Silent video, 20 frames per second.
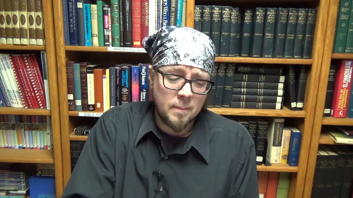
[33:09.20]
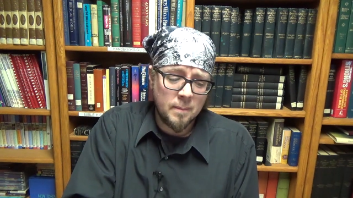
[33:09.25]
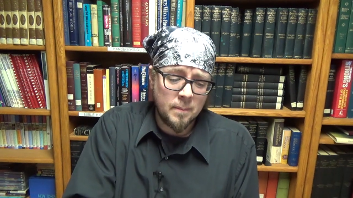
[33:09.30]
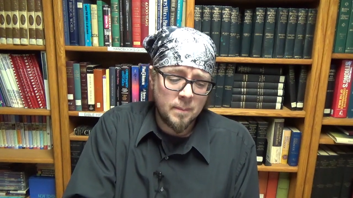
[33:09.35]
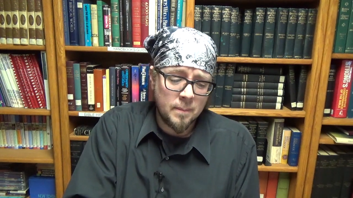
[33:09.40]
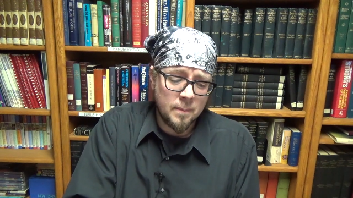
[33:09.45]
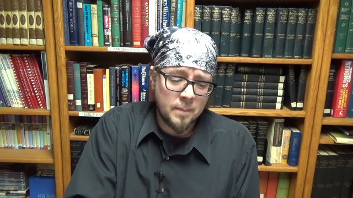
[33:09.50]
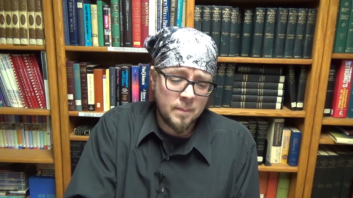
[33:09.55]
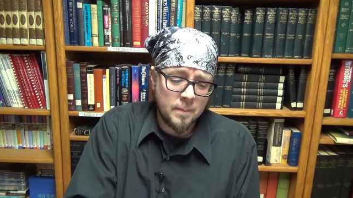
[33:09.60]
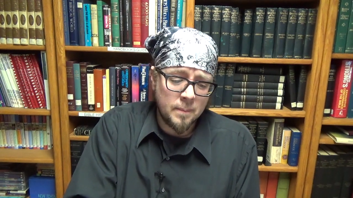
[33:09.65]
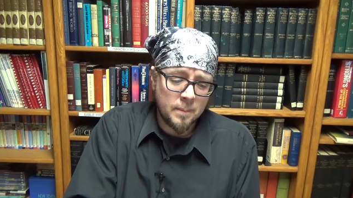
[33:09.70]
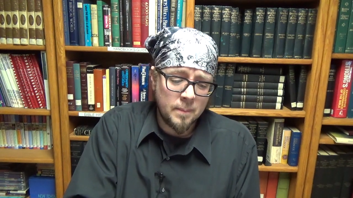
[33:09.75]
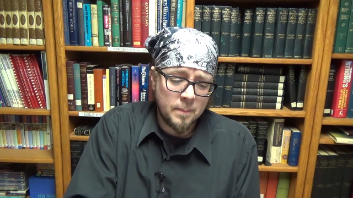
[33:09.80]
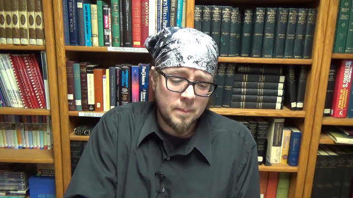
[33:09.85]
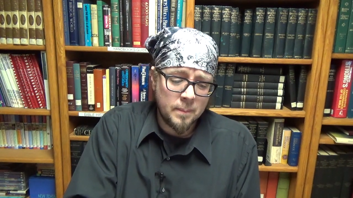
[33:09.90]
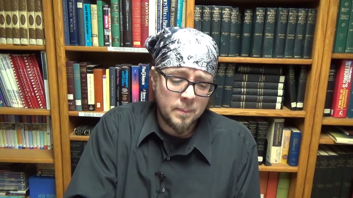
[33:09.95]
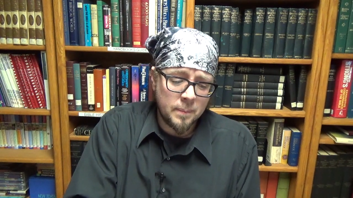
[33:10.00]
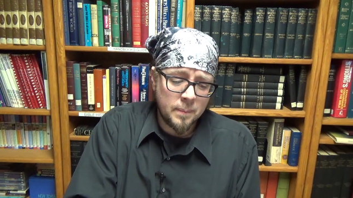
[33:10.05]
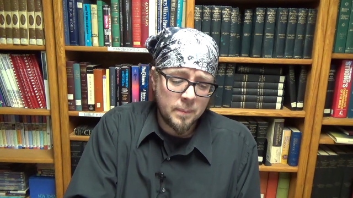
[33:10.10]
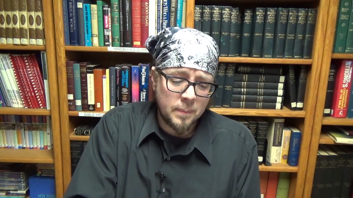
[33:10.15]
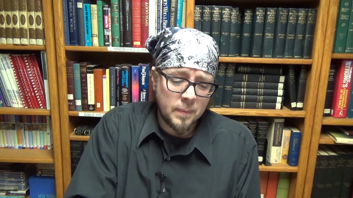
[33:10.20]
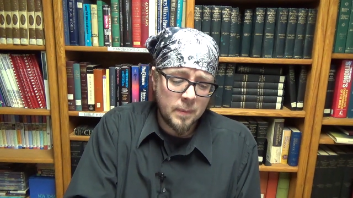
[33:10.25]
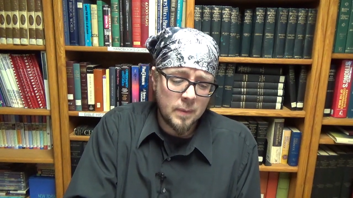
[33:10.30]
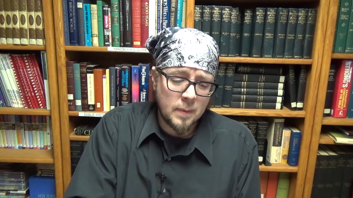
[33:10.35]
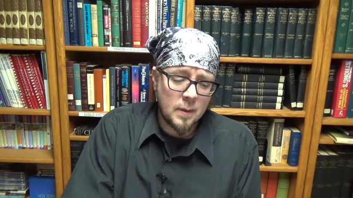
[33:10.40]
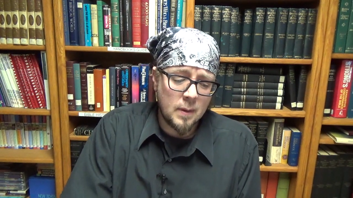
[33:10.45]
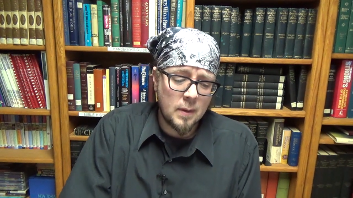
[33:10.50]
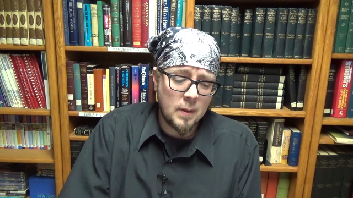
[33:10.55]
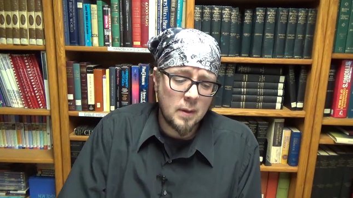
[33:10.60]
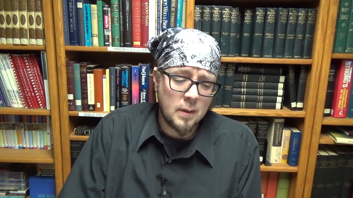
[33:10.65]

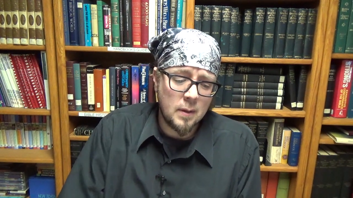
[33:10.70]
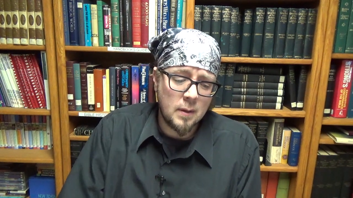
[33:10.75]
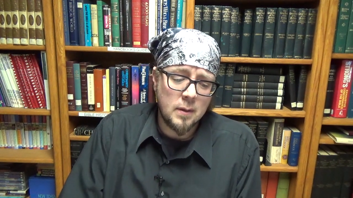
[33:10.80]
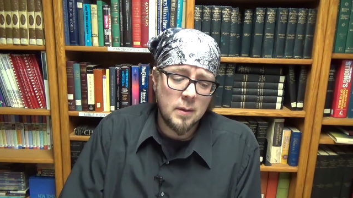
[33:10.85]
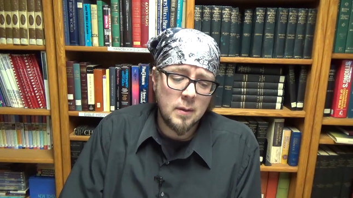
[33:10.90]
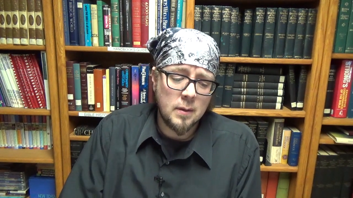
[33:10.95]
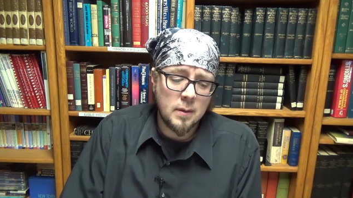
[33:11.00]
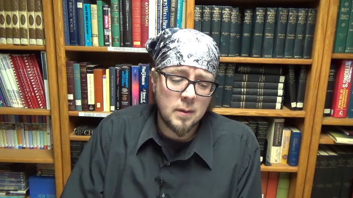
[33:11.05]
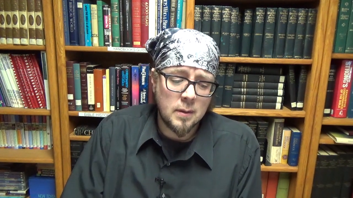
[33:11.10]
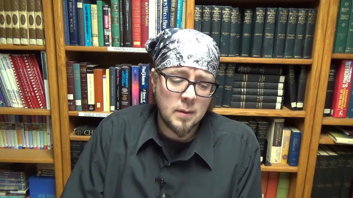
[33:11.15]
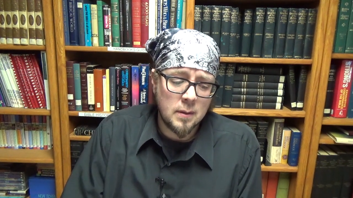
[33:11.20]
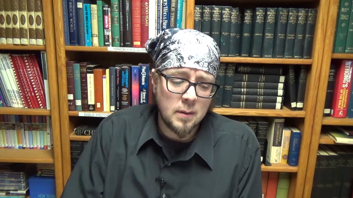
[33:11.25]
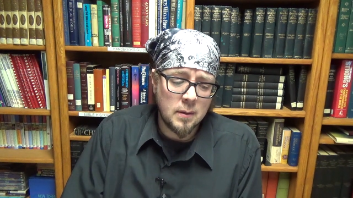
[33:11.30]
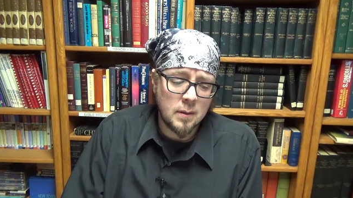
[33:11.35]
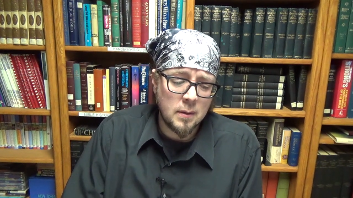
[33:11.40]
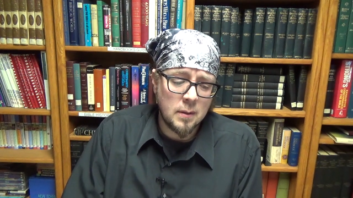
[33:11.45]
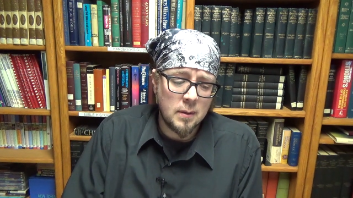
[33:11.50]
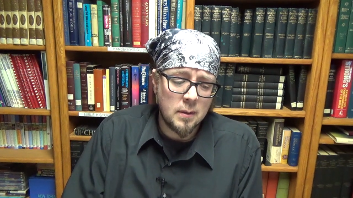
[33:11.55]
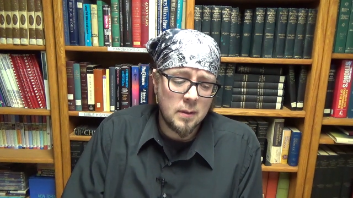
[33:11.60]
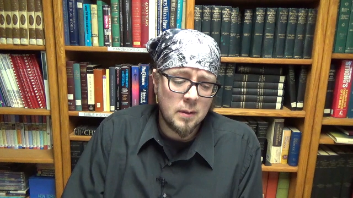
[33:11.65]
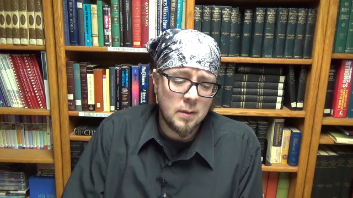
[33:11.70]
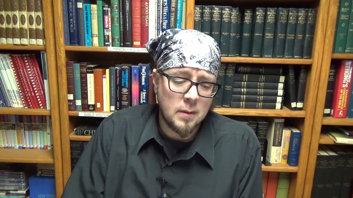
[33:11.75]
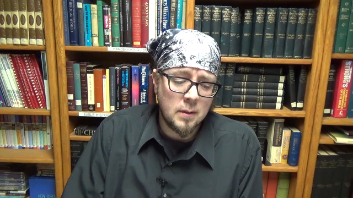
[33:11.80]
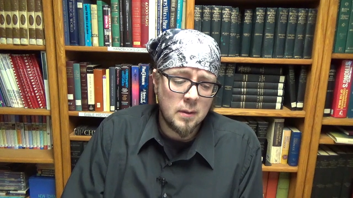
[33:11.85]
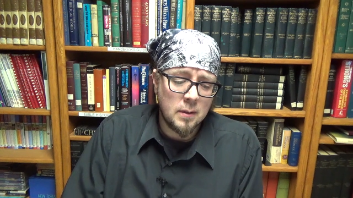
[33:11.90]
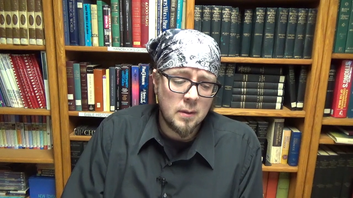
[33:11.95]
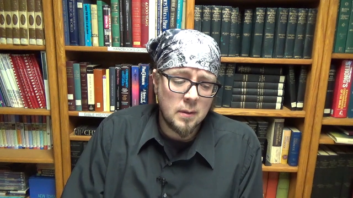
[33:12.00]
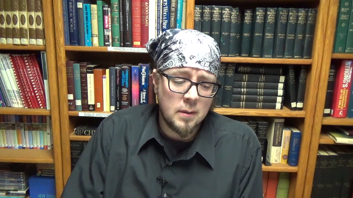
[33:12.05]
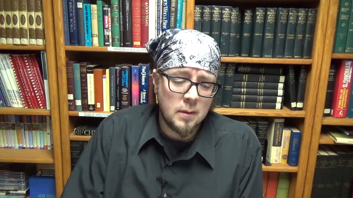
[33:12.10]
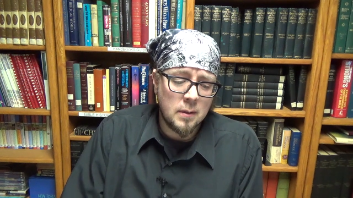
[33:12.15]

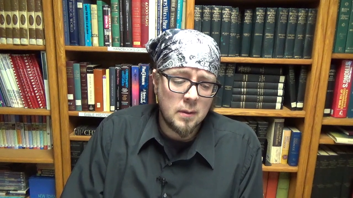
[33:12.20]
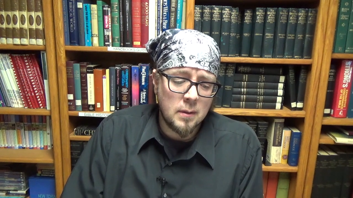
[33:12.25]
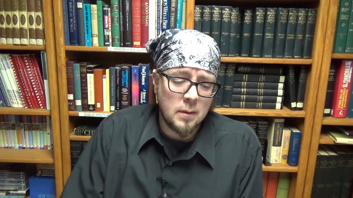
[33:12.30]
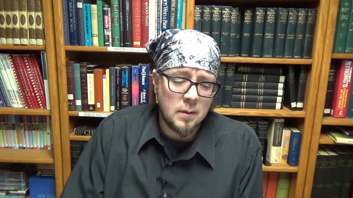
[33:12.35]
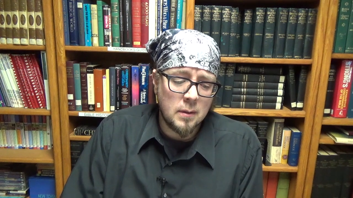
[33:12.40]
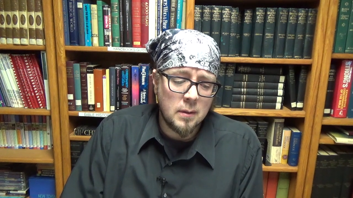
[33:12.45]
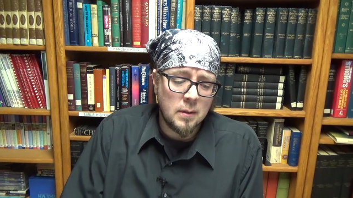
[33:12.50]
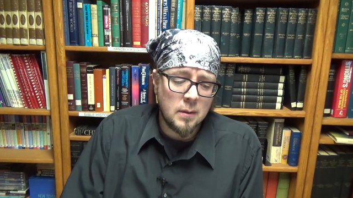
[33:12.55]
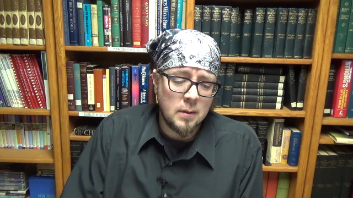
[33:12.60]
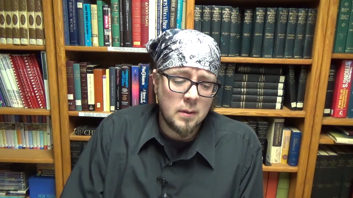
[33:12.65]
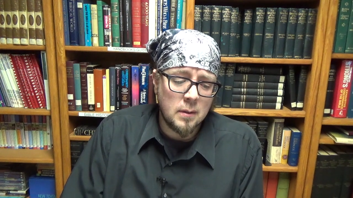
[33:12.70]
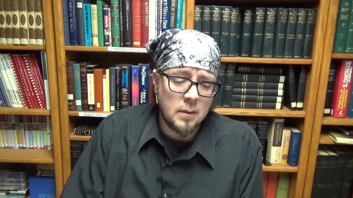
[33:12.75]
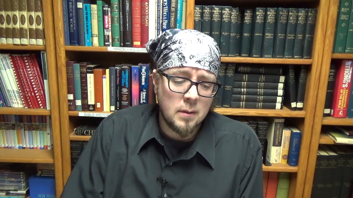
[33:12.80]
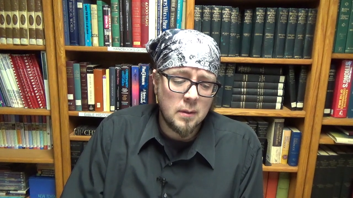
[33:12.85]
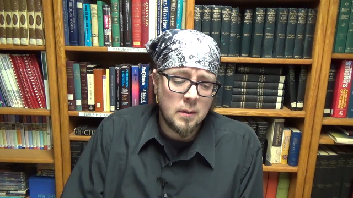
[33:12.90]
(silence)